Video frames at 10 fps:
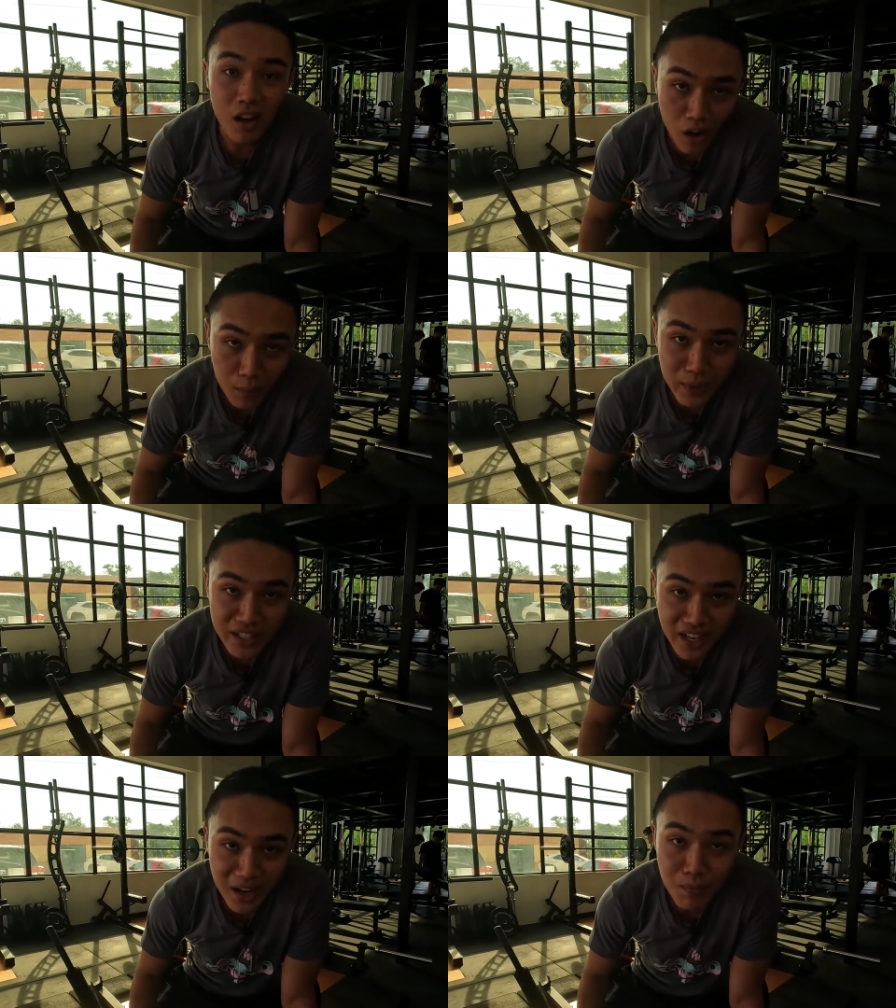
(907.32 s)
on meet
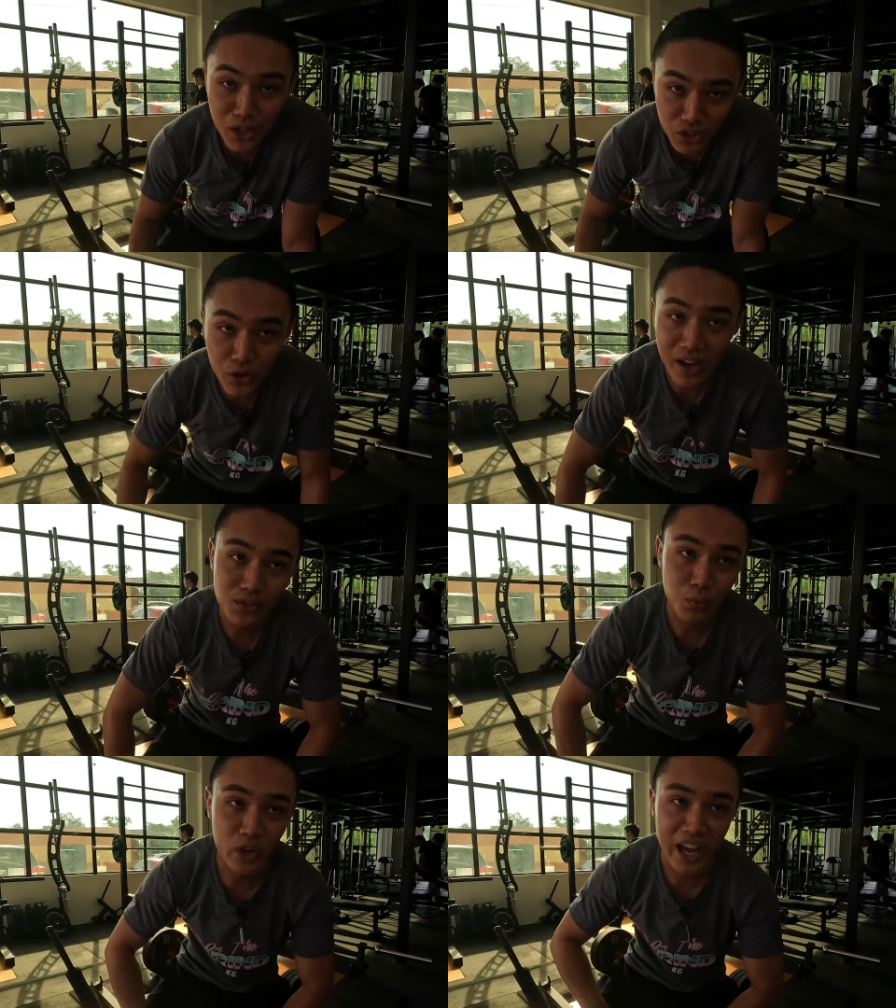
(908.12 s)
day, make sure you have
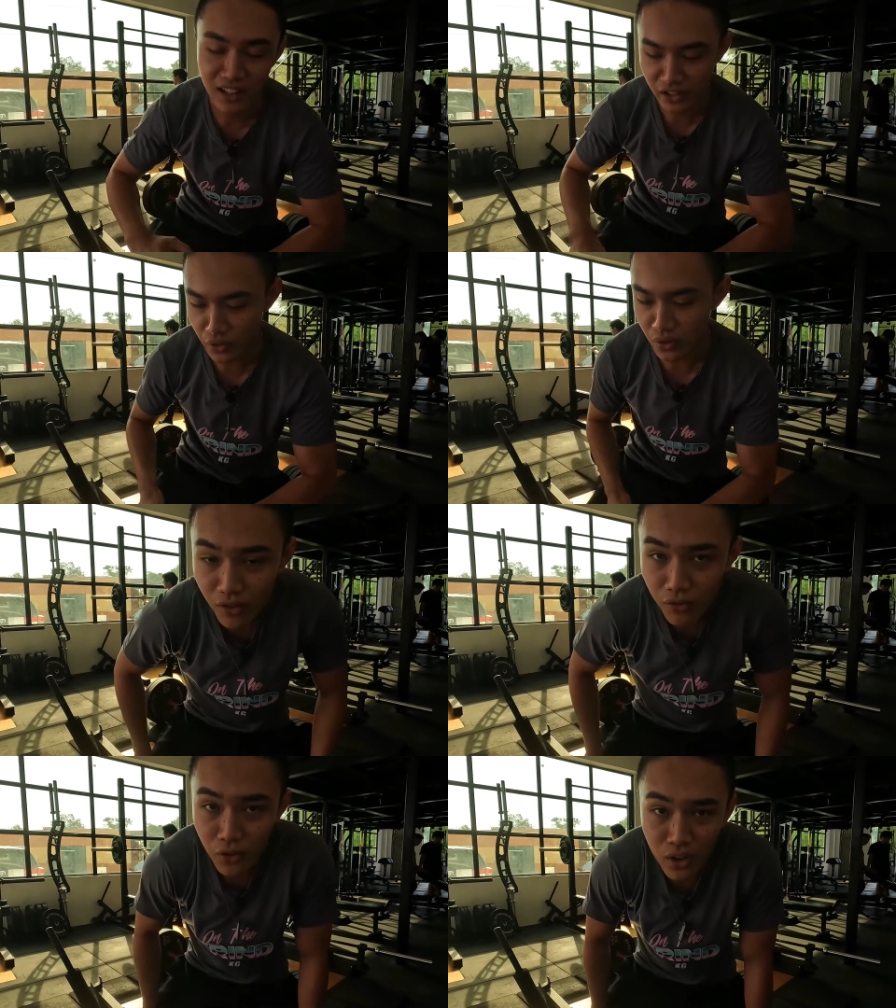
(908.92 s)
someone handling you.
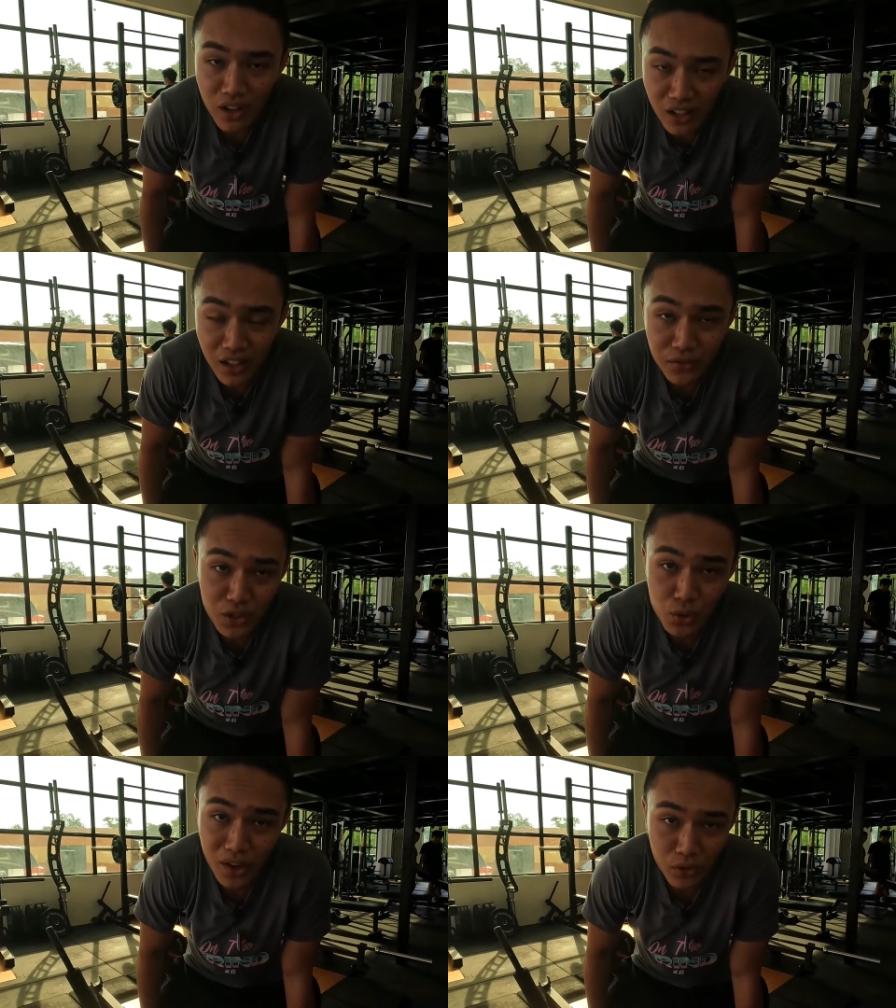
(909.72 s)
For lifters
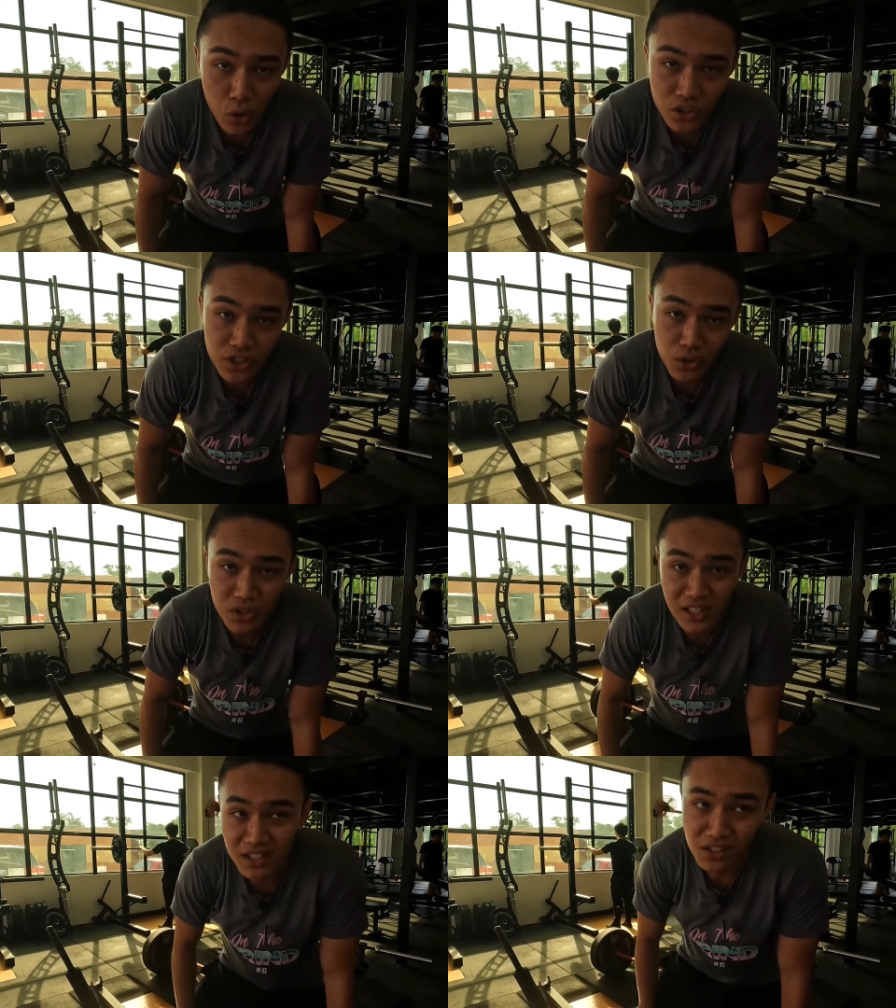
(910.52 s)
who have coaches,
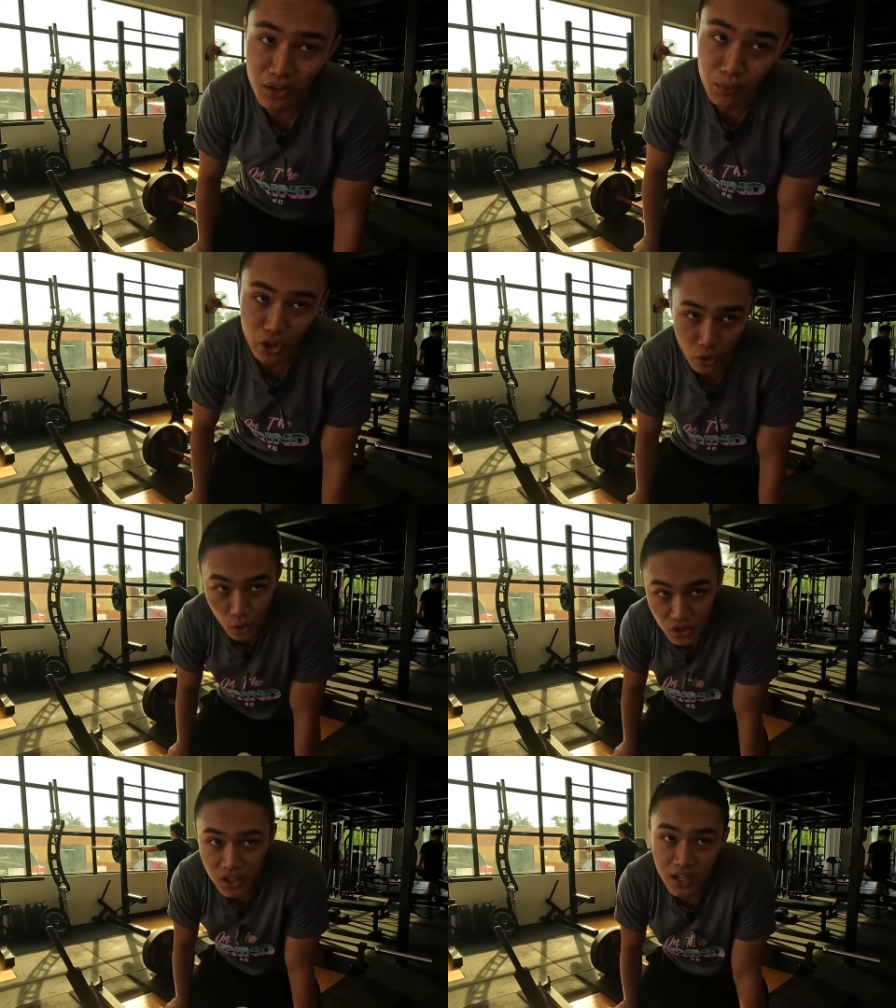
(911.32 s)
usually this is going to be your coach.